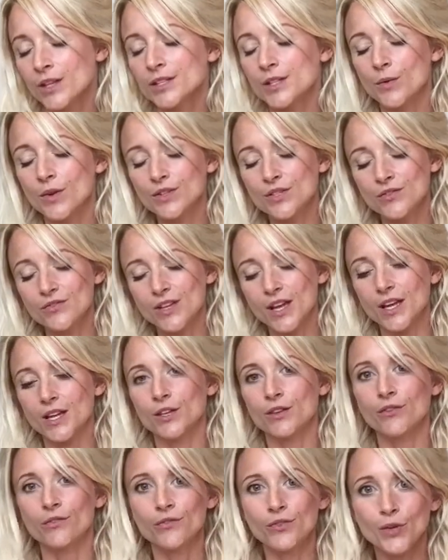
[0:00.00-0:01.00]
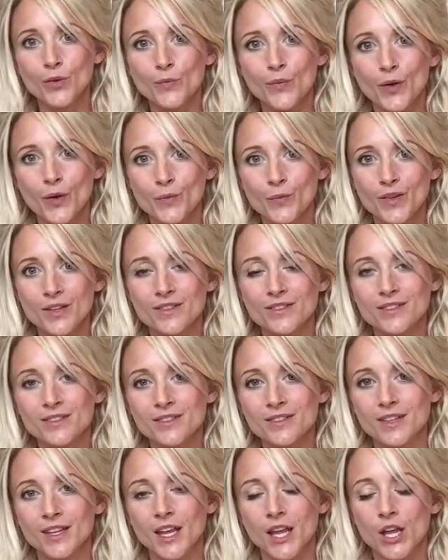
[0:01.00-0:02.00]
So once you've taken a few moments,
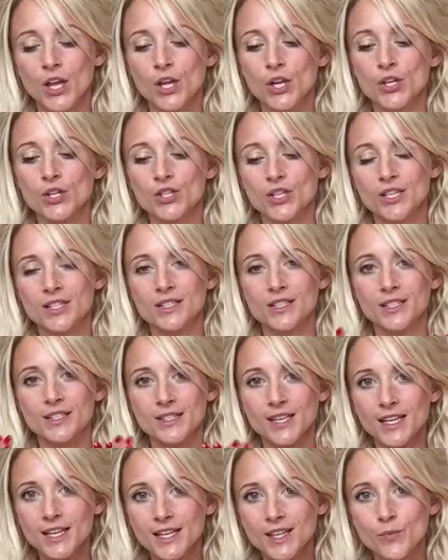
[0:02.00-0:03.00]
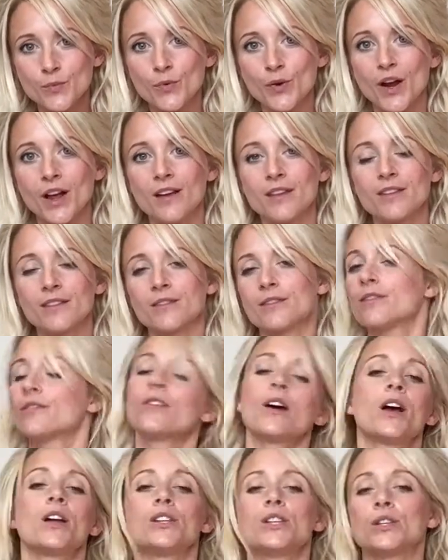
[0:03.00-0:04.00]
just steady the breath and
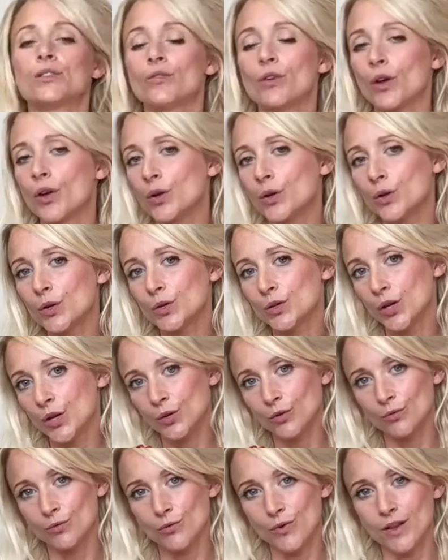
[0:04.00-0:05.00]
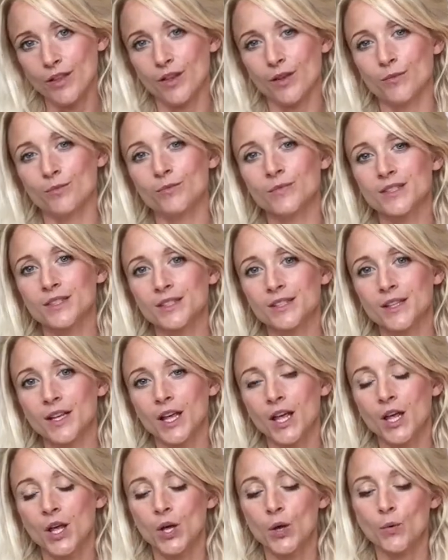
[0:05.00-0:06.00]
find your own rhythms.
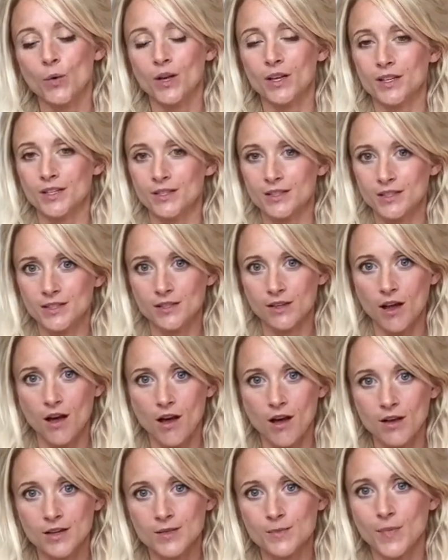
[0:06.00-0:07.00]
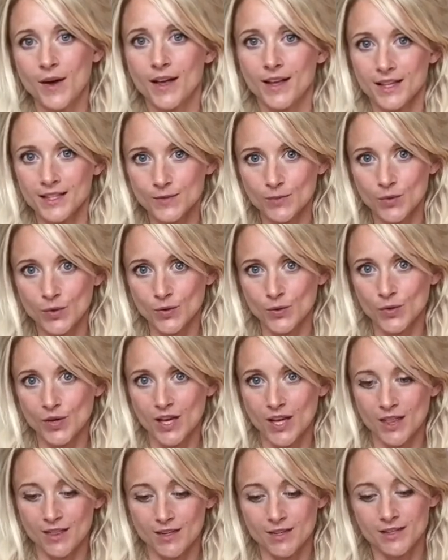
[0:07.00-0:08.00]
We're going to start by
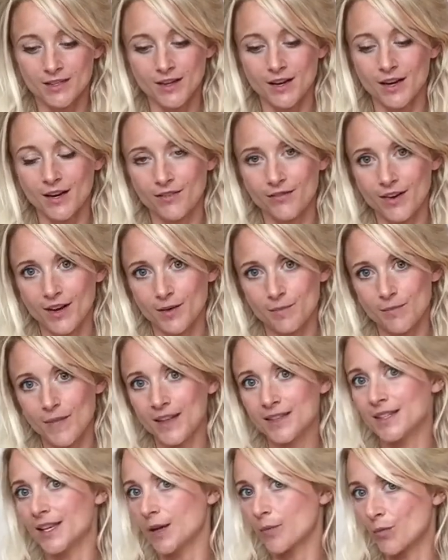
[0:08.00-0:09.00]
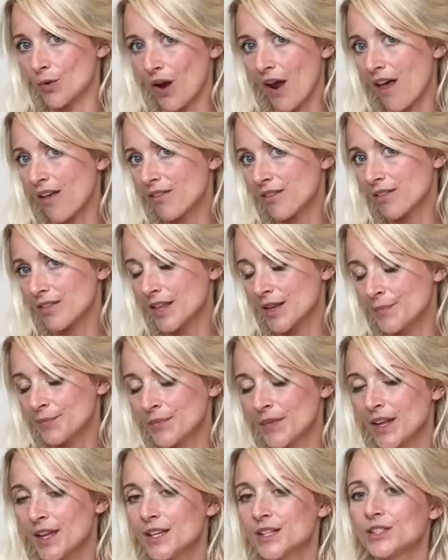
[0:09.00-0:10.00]
exploring the diaphragmatic breath.
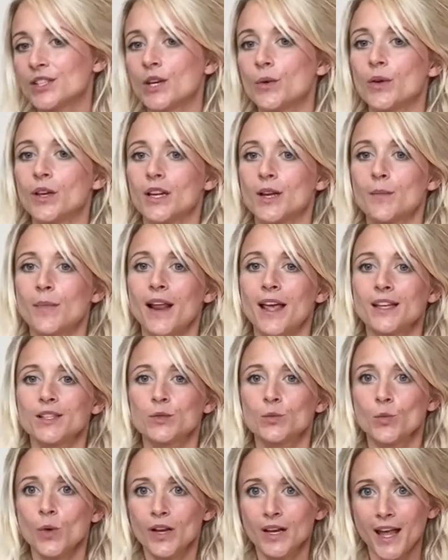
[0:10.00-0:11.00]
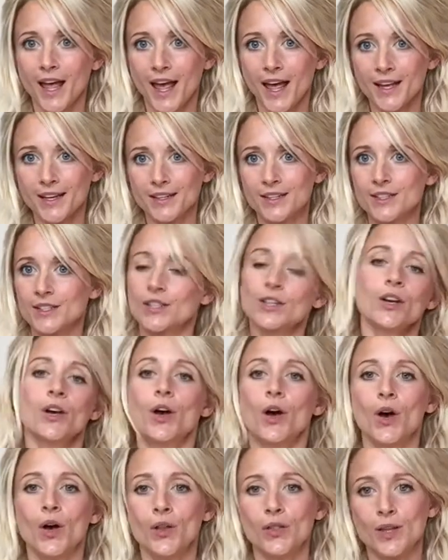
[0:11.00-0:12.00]
So we're going to place one hand
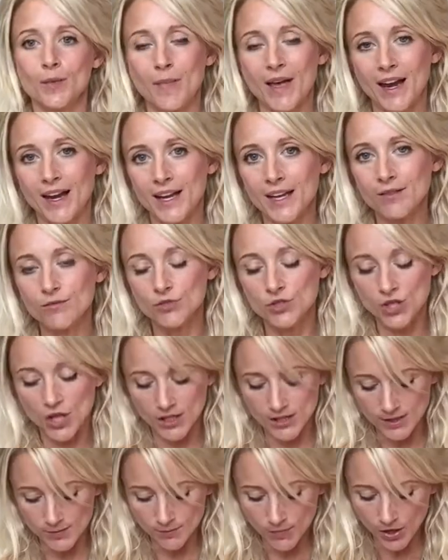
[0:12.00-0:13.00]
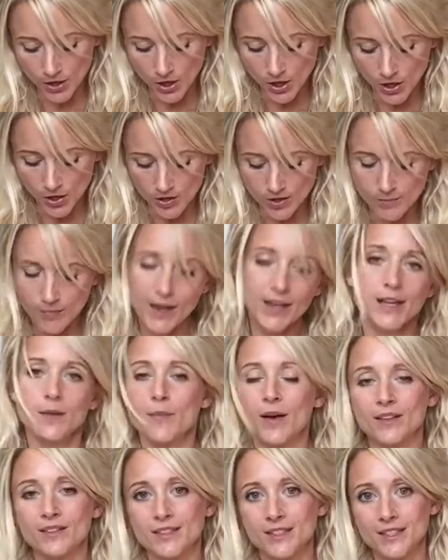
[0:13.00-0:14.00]
on the belly, just below the belly
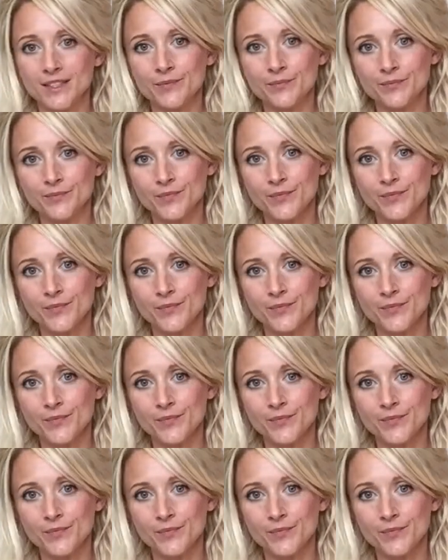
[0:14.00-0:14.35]
button,